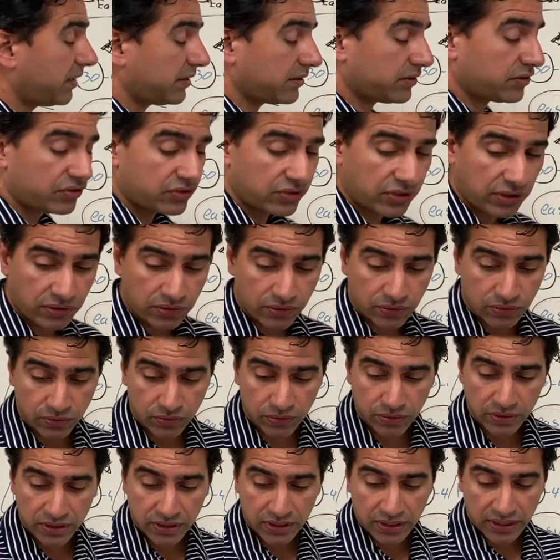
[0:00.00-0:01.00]
So
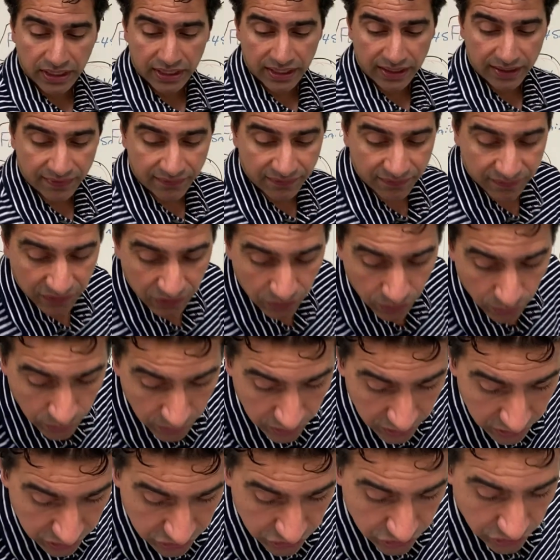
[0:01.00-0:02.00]
if you were
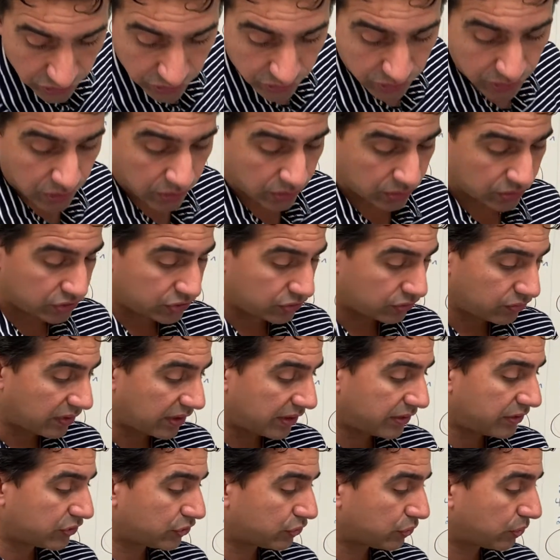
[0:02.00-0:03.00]
to go to
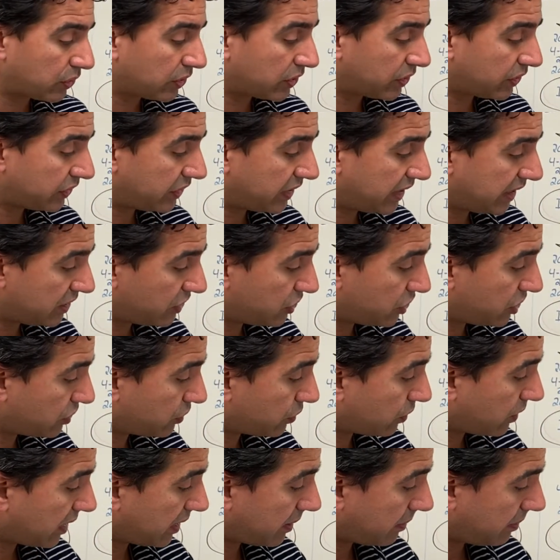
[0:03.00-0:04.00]
Runner's World and just
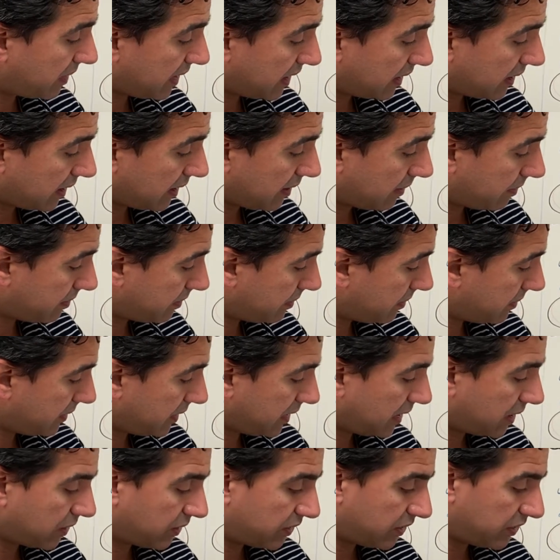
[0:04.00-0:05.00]
want to pick up,
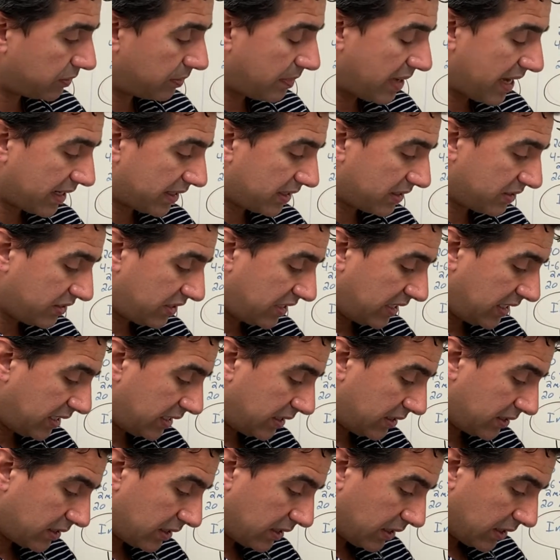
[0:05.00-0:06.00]
this magazine,
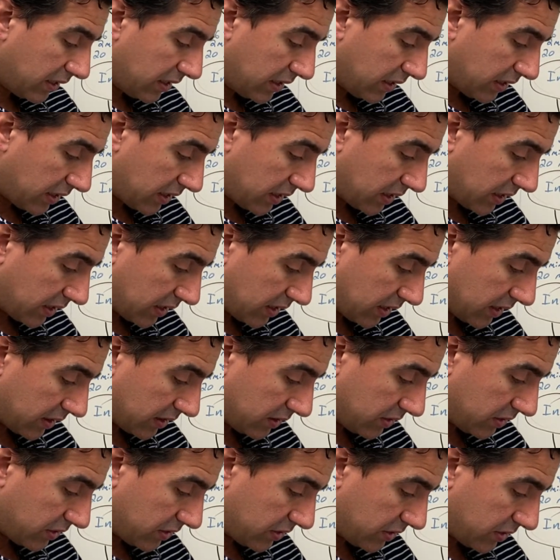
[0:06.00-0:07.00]

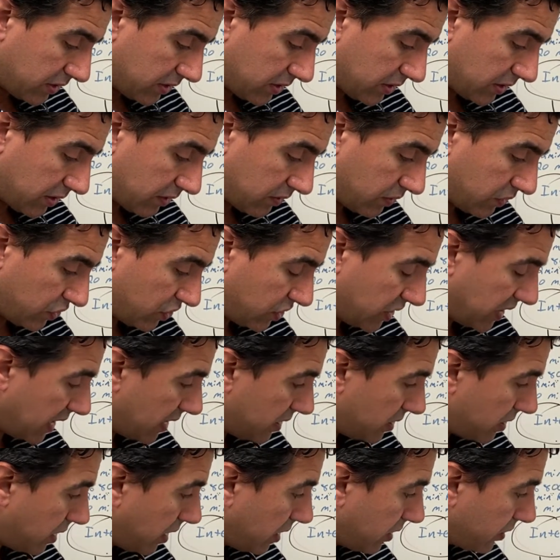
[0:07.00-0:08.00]
it was $10
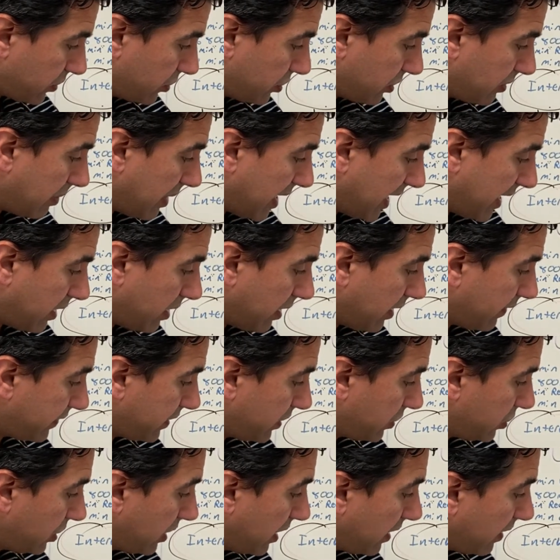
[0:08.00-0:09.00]
to buy it off the
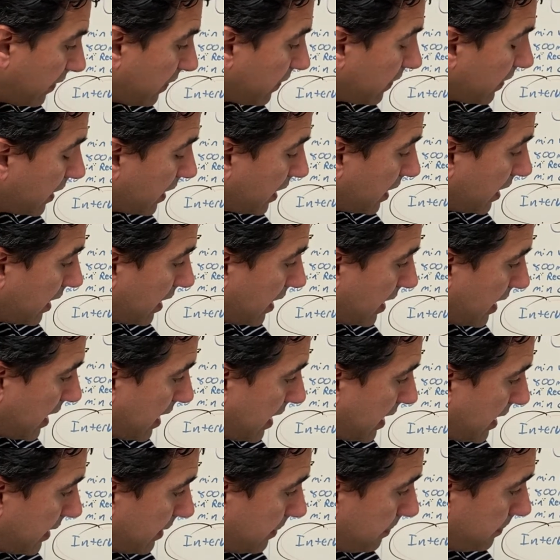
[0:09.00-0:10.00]
shelf
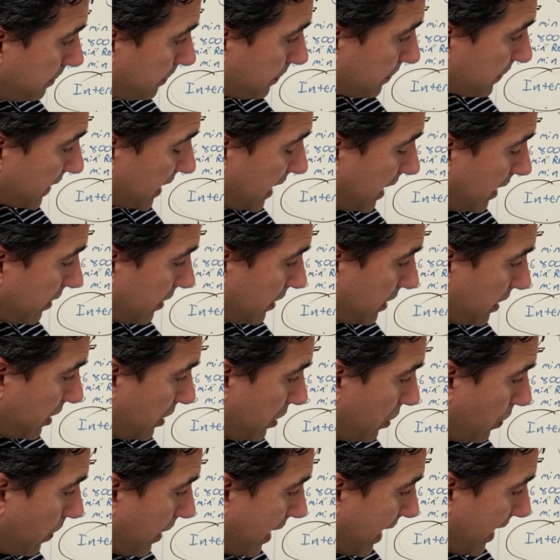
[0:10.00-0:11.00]
here in the
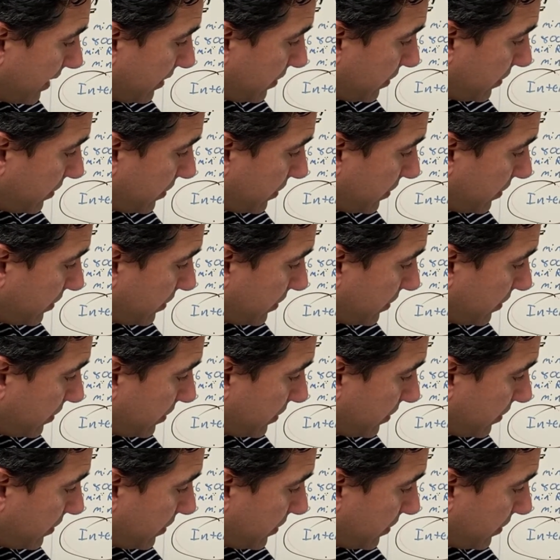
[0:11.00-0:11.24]
U.S.